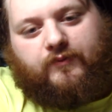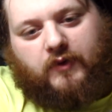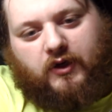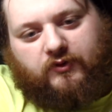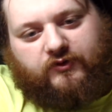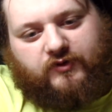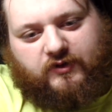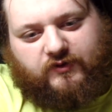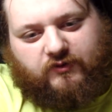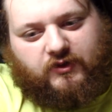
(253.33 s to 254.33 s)
The
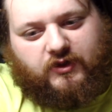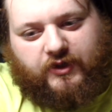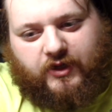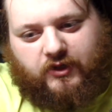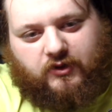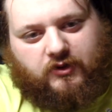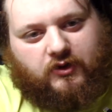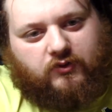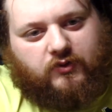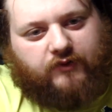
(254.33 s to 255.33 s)
sights I really like.
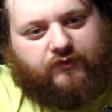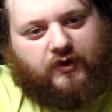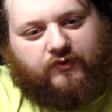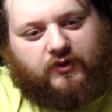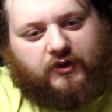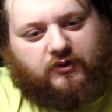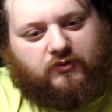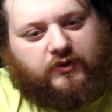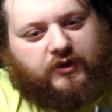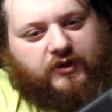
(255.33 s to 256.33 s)
I feel like they're a
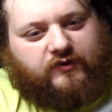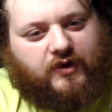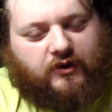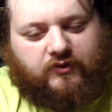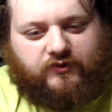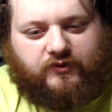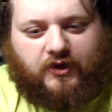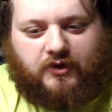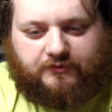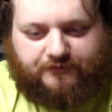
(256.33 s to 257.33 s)
really nice, accurate sight.